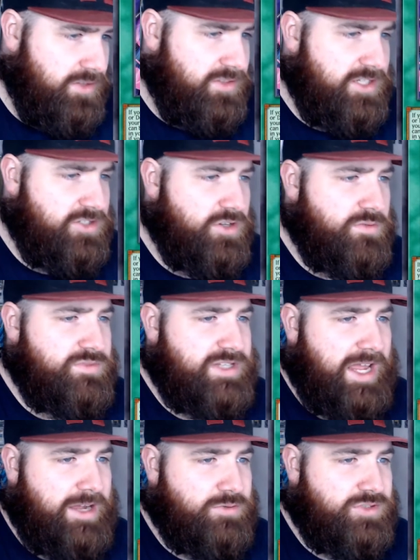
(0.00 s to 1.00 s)
comes
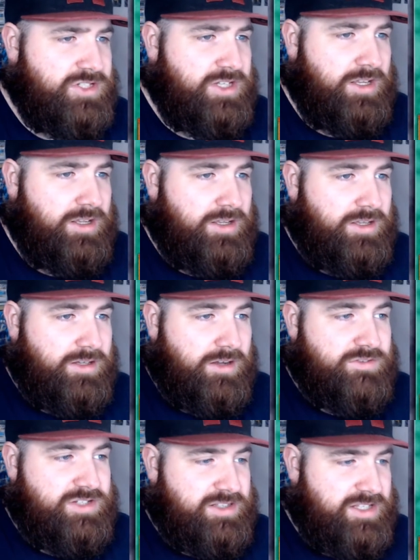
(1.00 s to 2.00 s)
out,
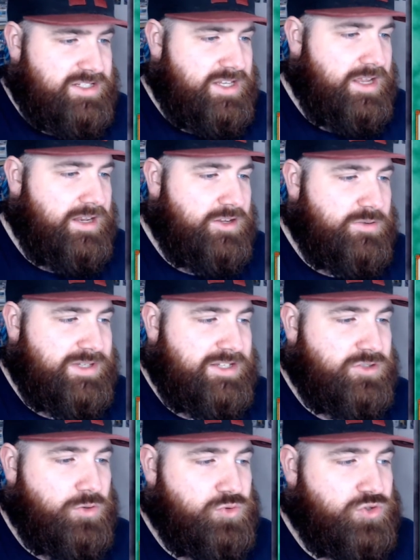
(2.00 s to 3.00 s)
obviously in this set, it comes out as an
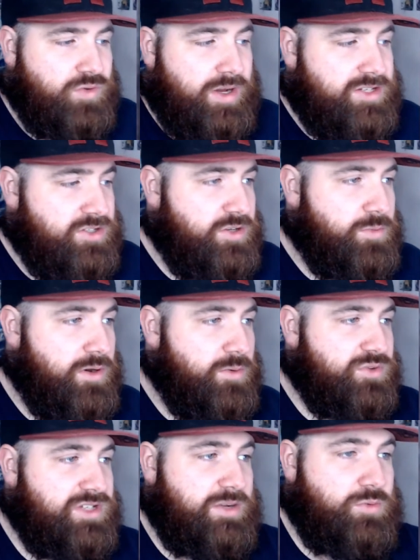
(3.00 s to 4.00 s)
ultra rare, so you probably will
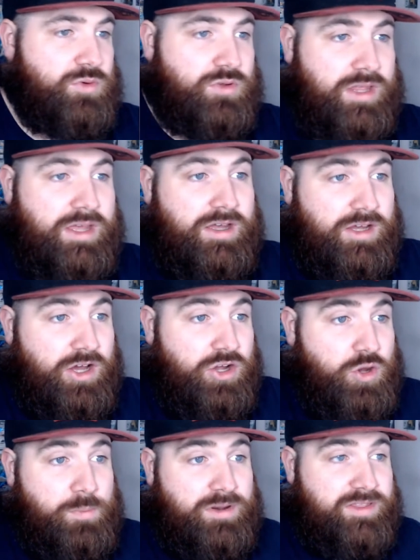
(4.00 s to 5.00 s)
see a
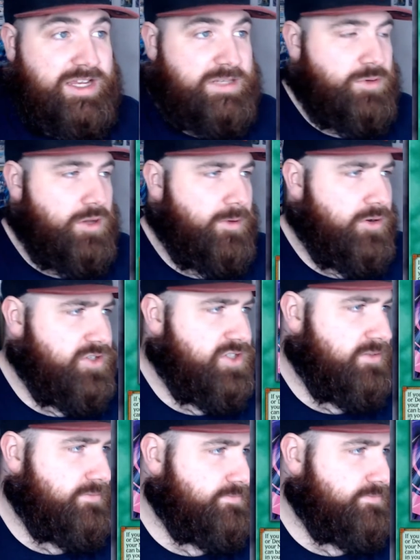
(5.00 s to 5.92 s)
couple of these per box.